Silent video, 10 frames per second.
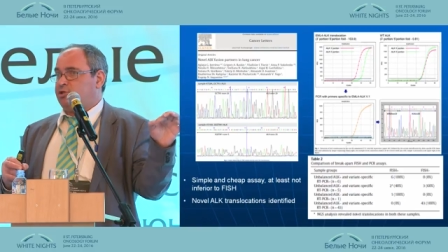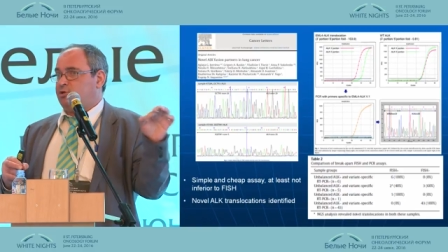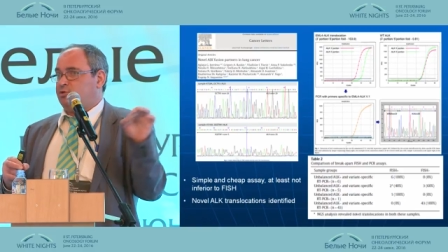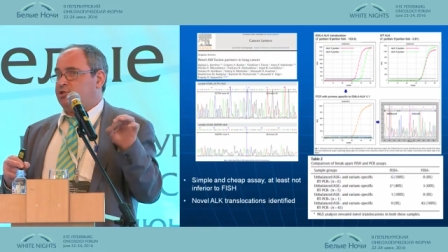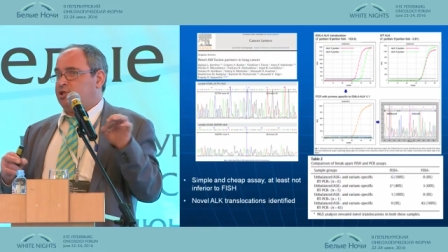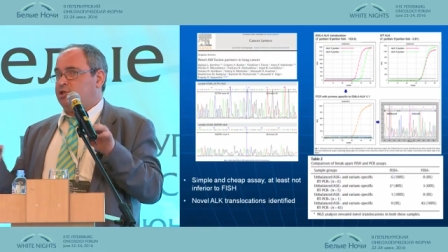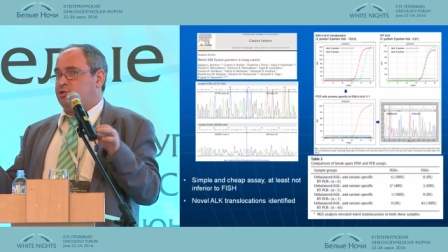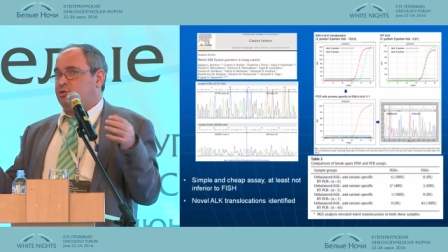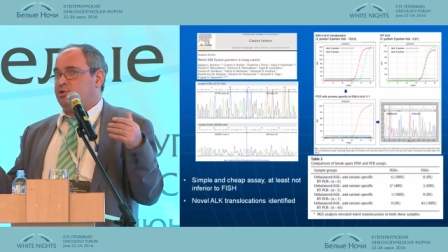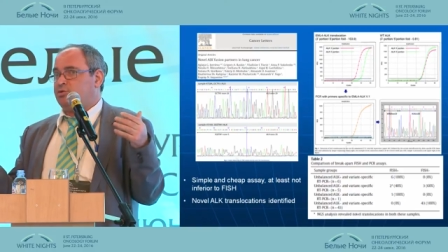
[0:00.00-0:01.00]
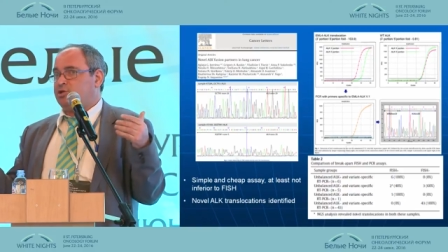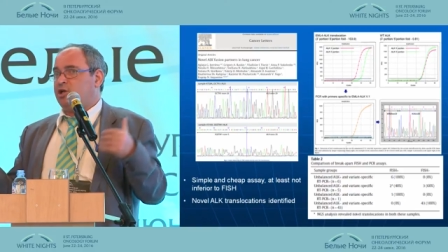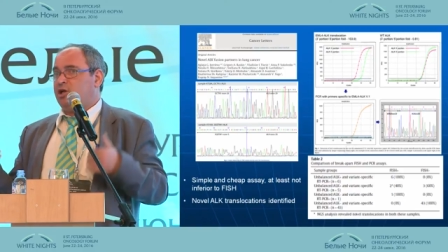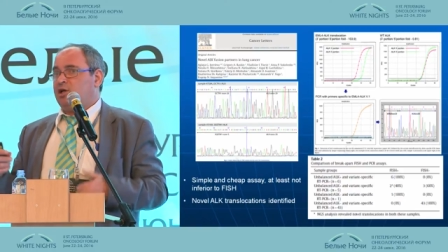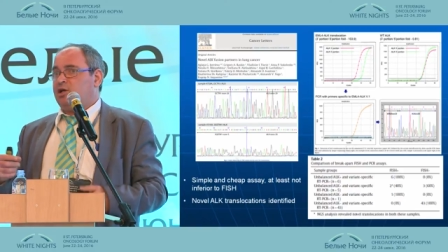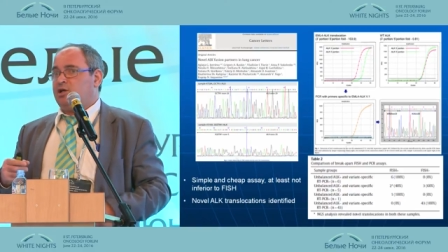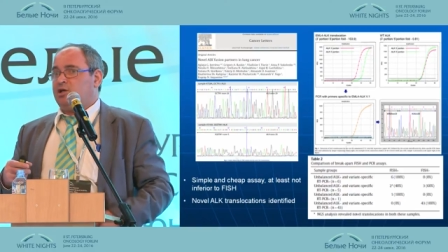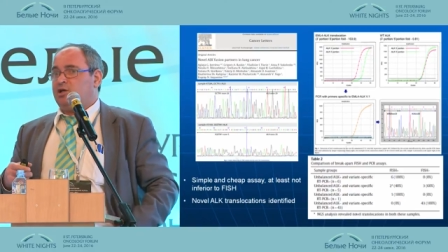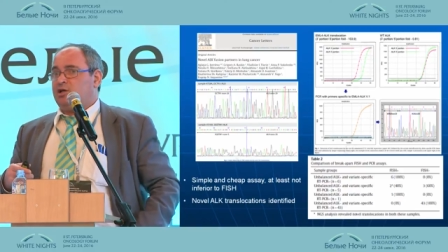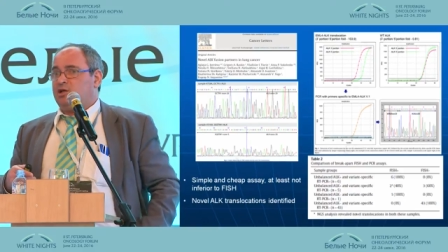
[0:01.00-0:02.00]
no need to use
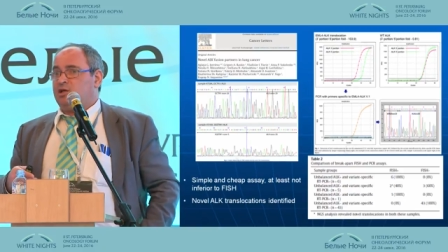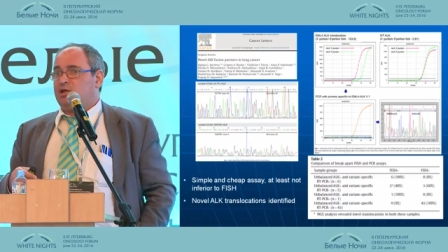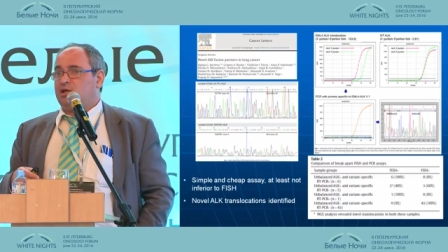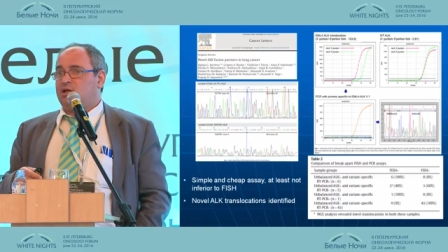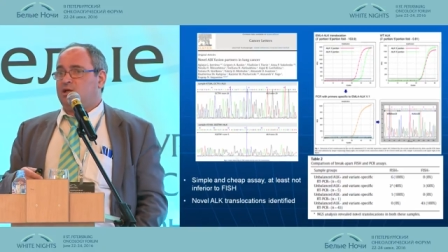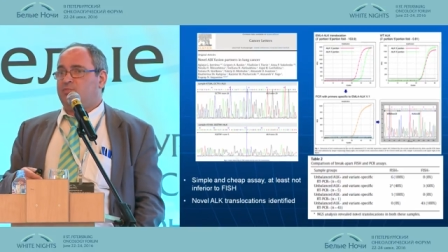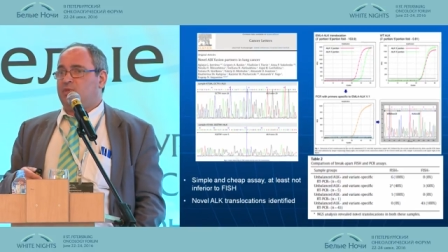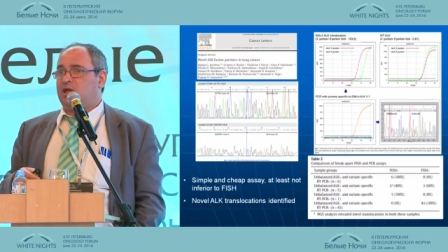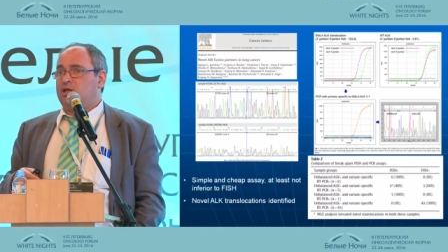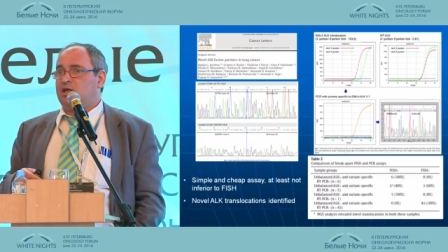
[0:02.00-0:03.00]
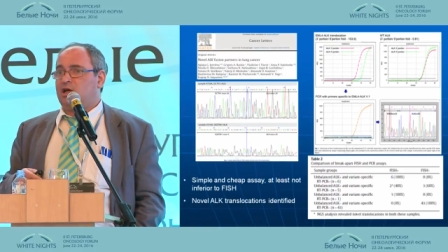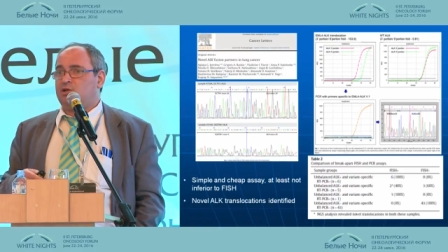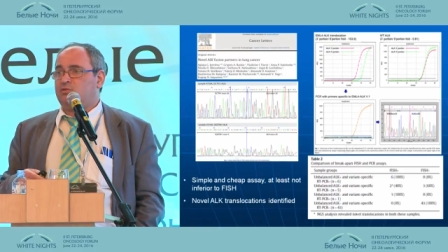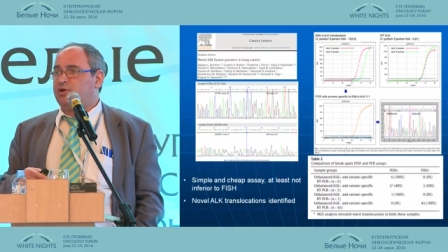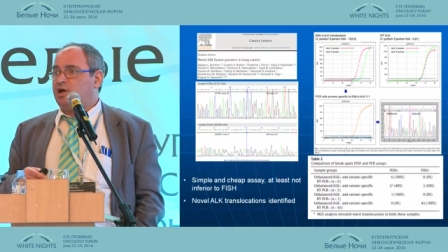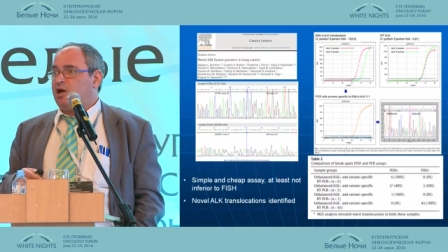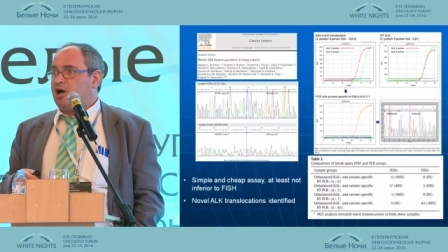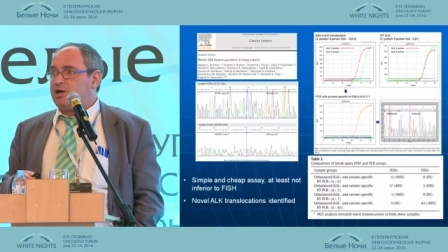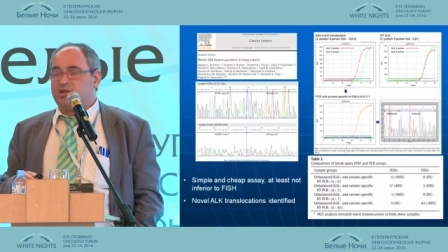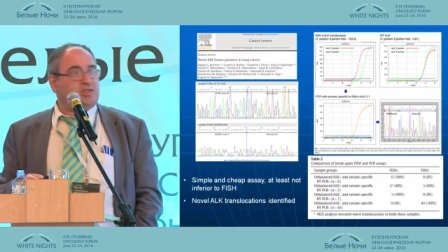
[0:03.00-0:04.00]
uh, any kind of
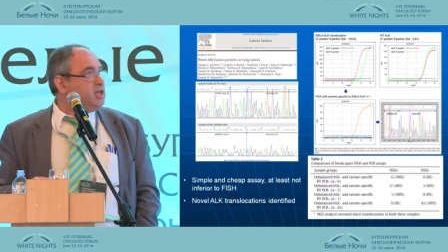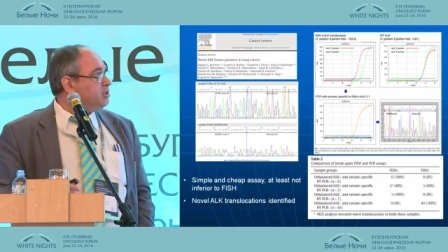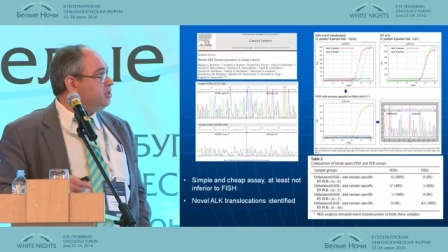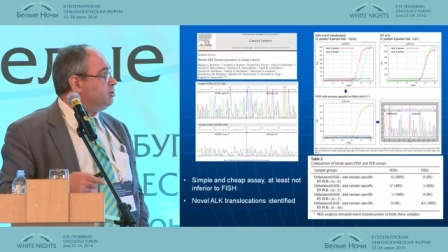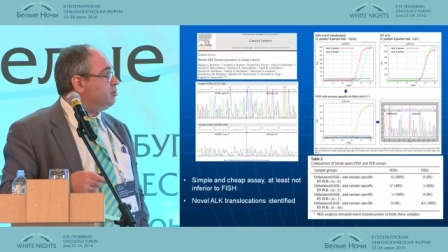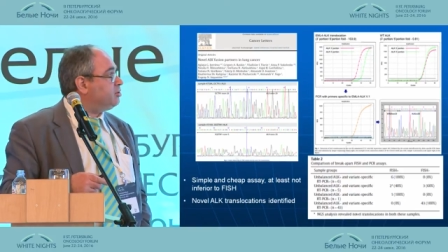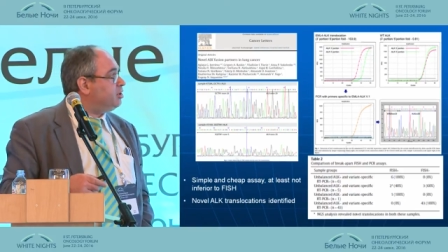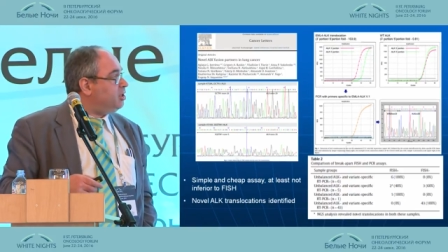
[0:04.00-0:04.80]
other technique here.